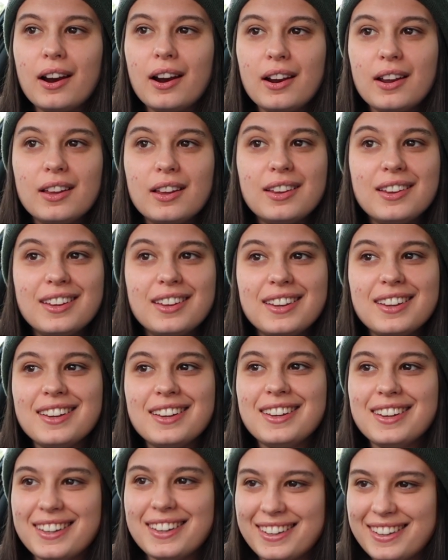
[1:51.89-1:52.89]

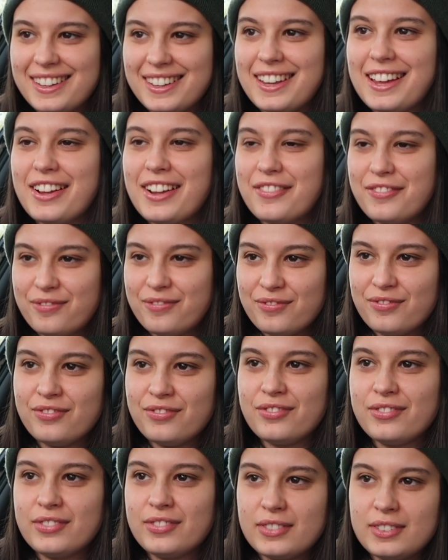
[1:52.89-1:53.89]
Go ahead,
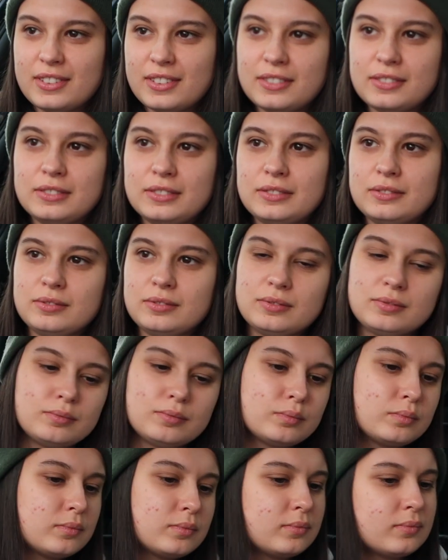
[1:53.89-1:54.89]
boy, you can kiss
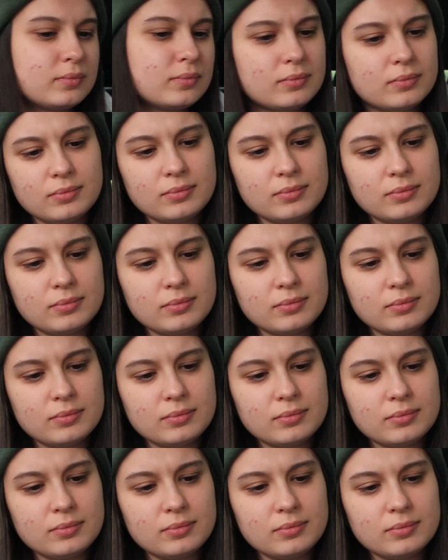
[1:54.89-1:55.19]
my.